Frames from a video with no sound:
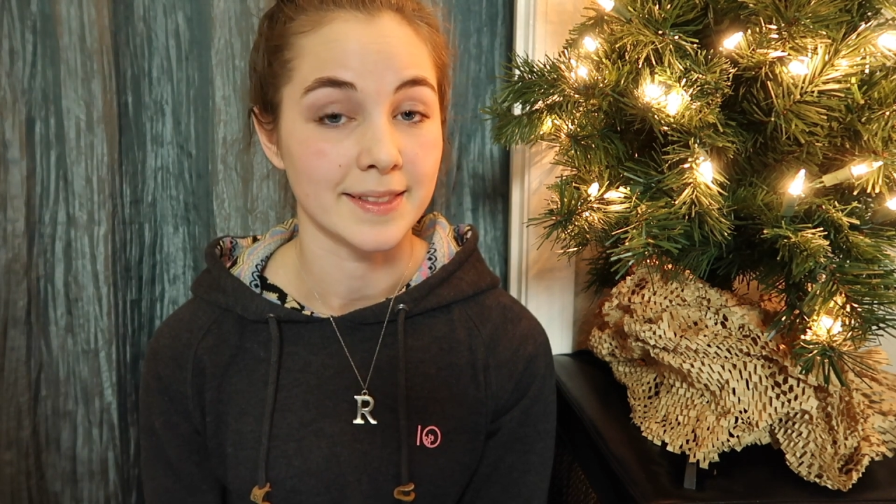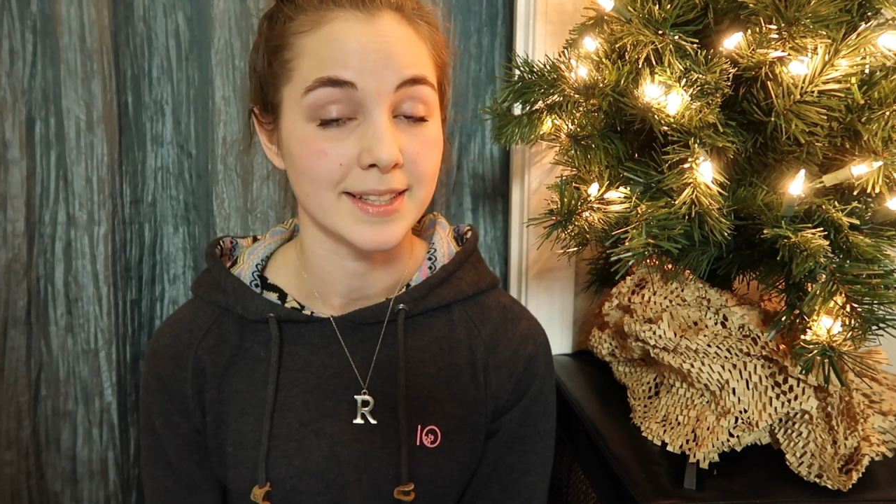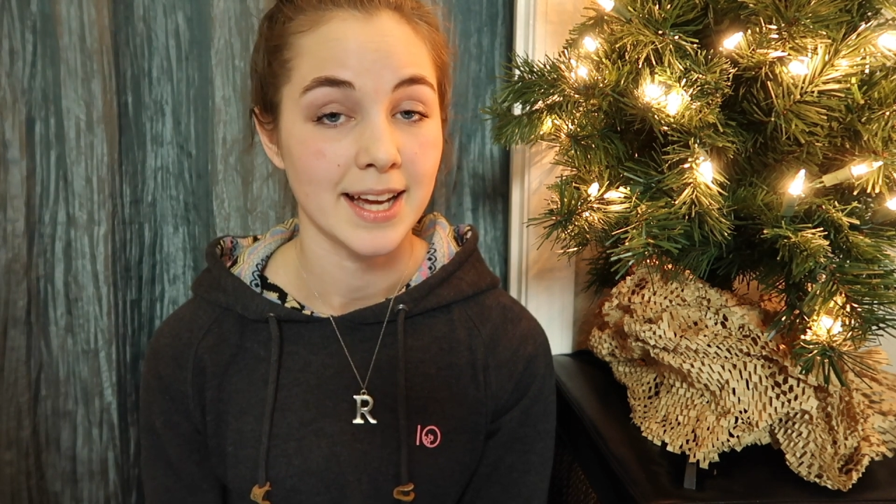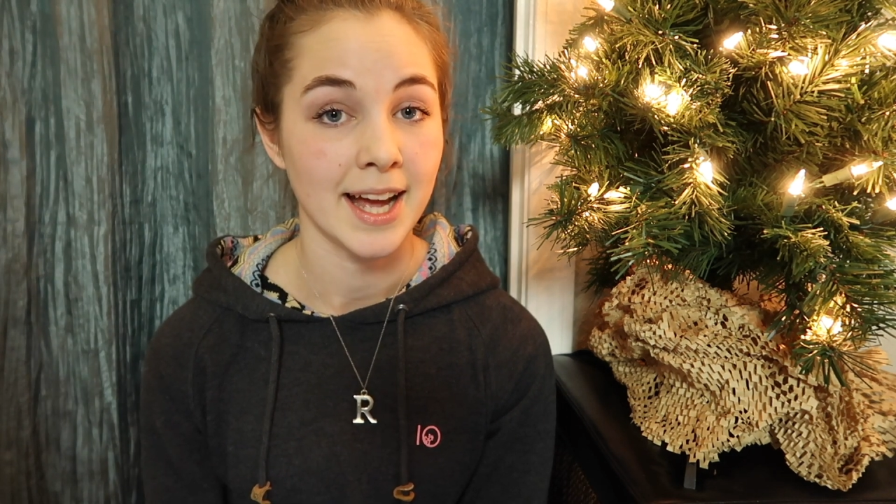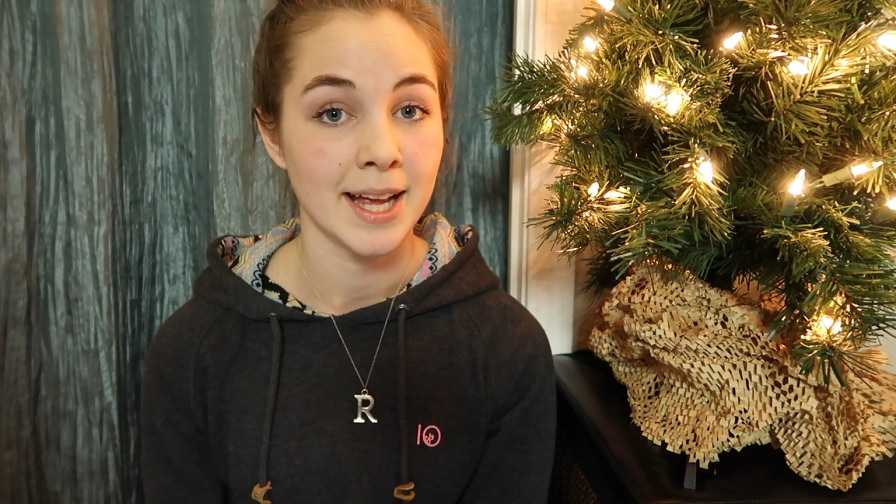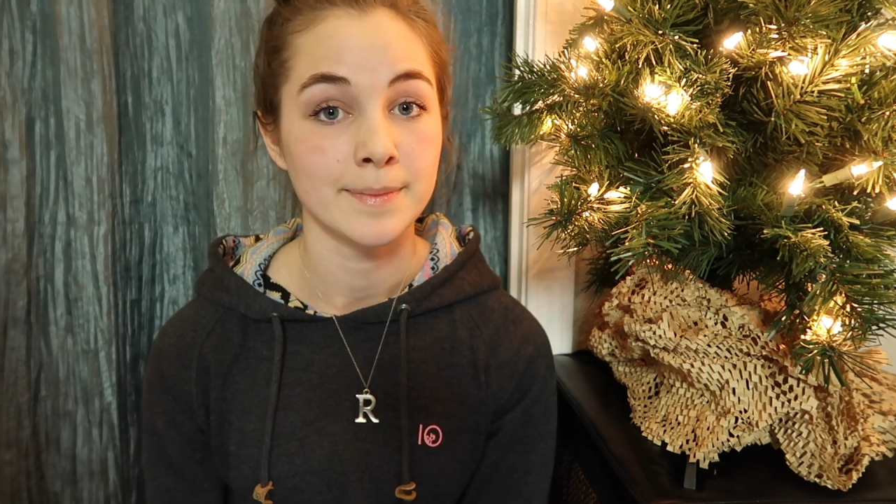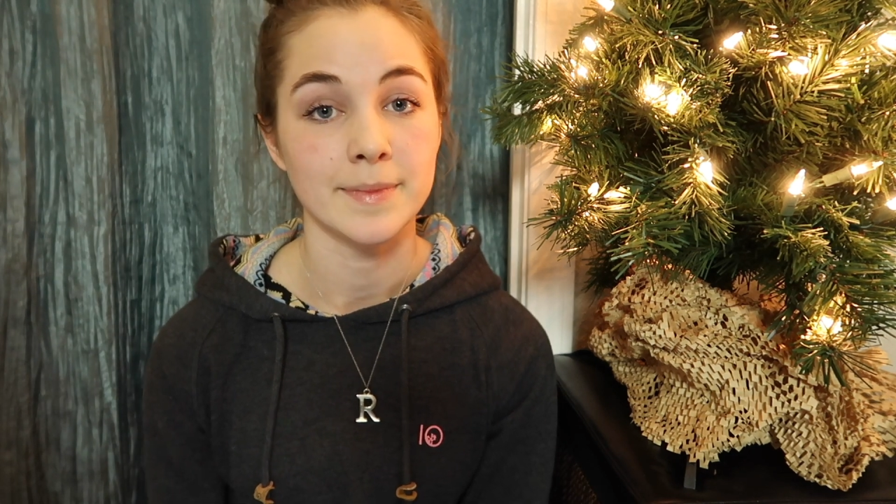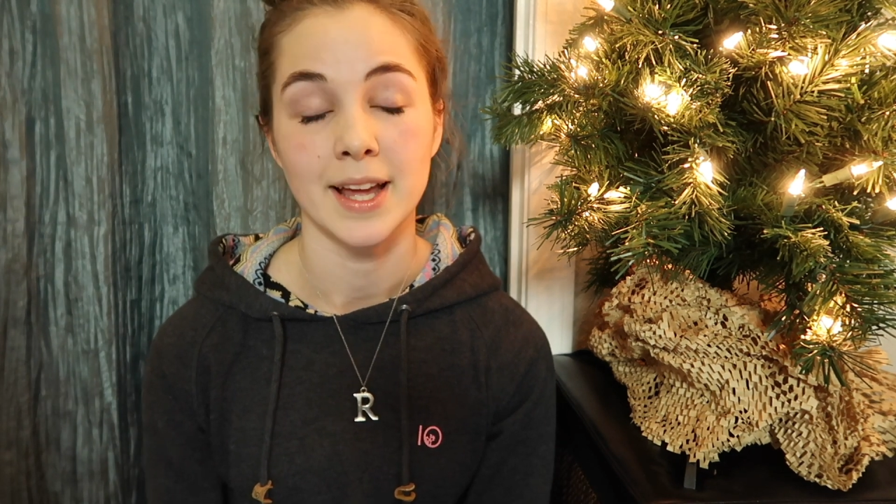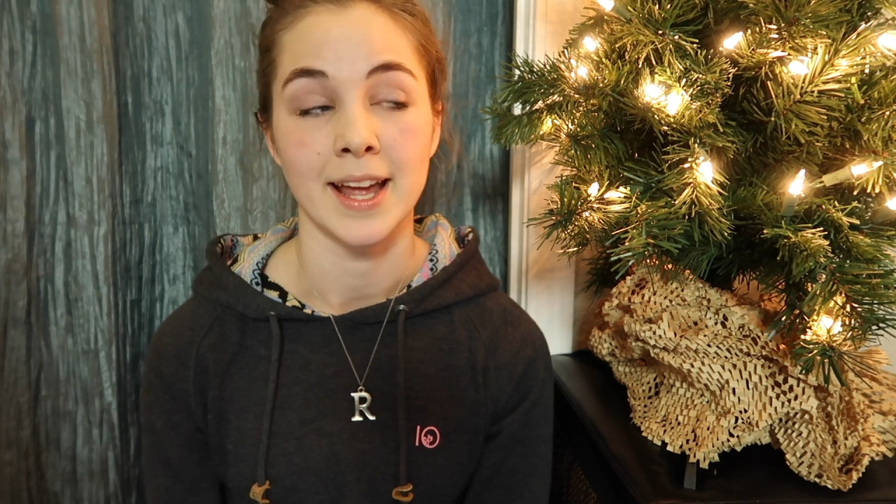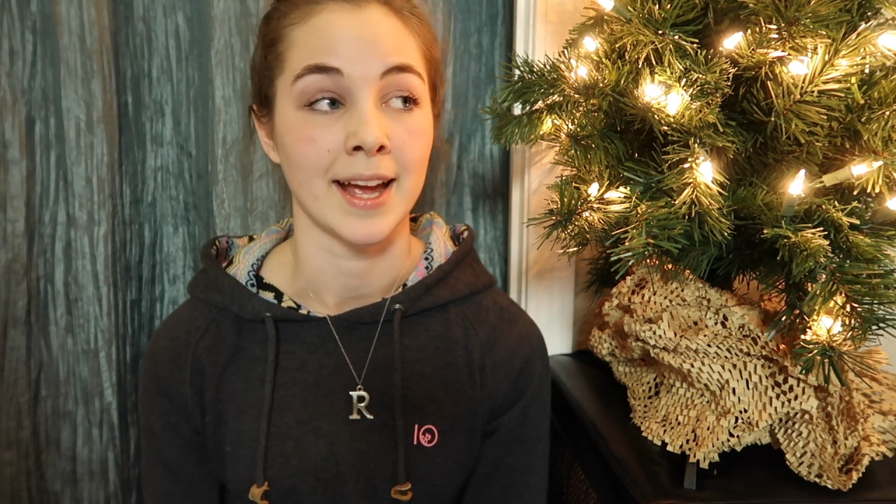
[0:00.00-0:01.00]
at the
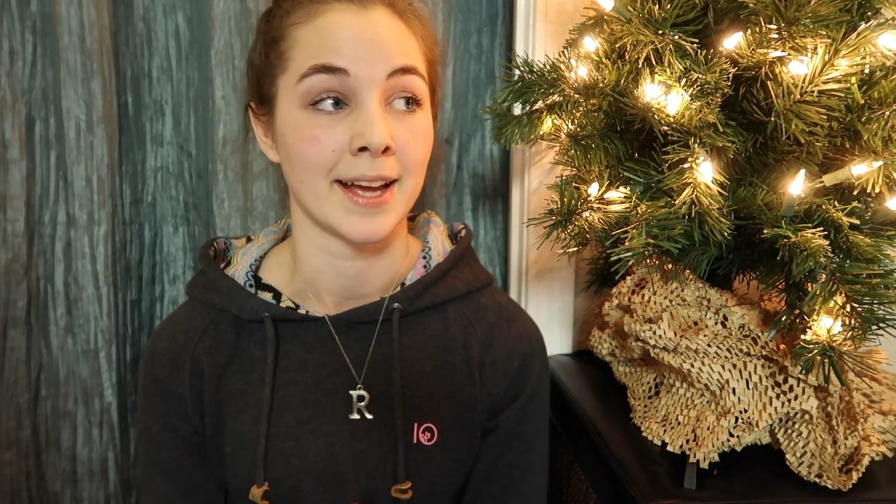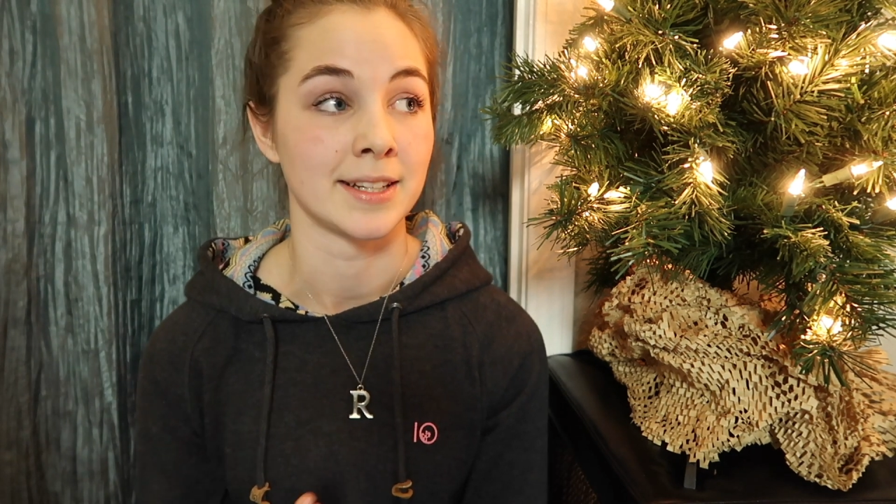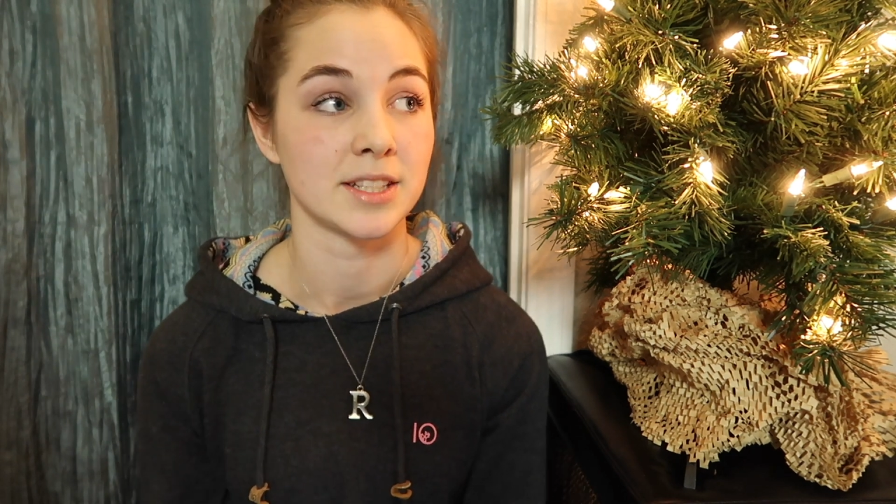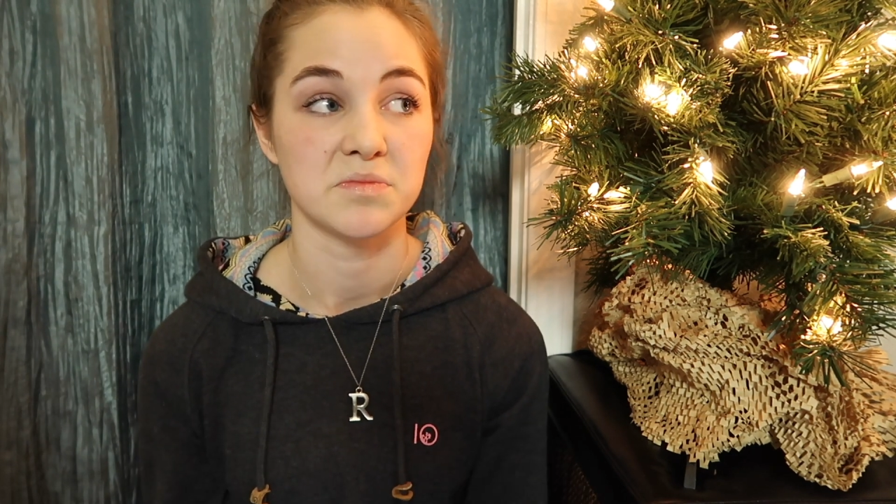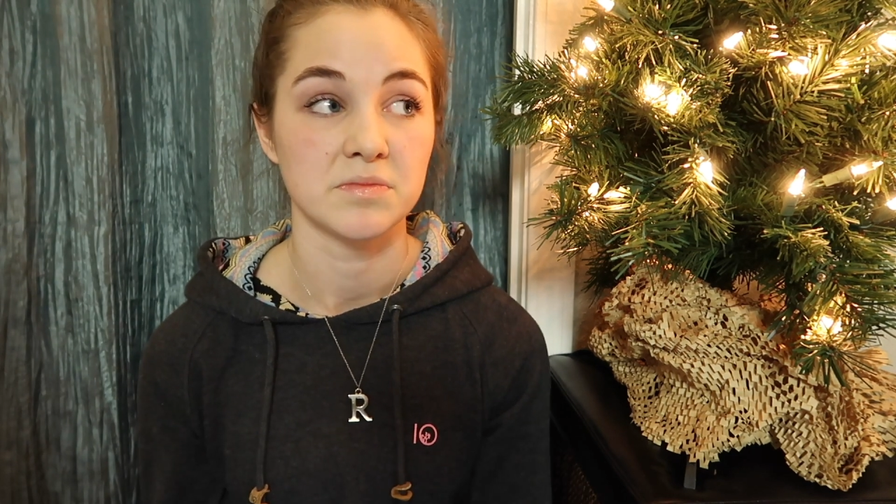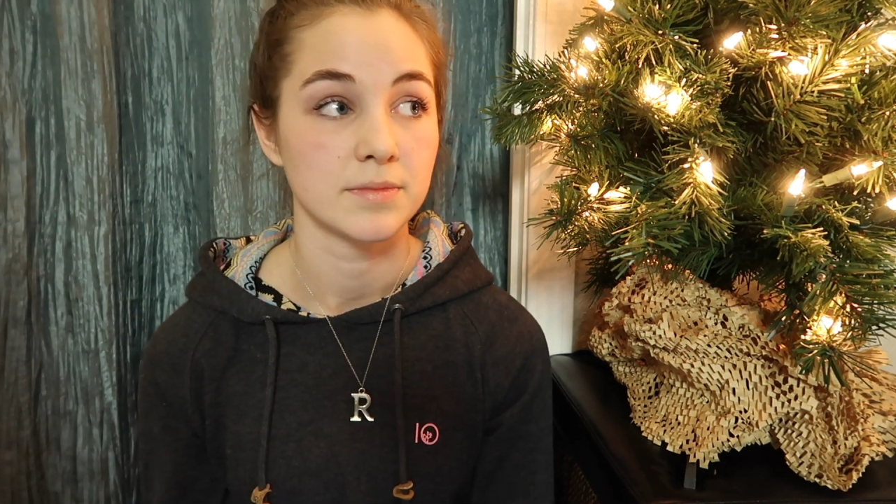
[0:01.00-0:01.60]
time, and